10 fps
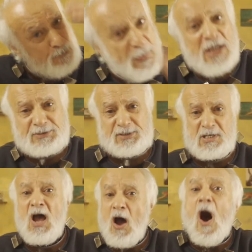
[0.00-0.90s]
beds,
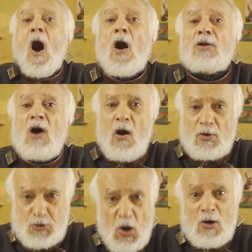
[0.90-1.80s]
all
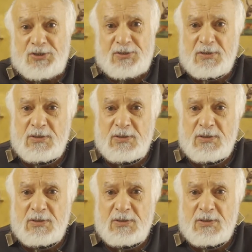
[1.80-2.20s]
are yours.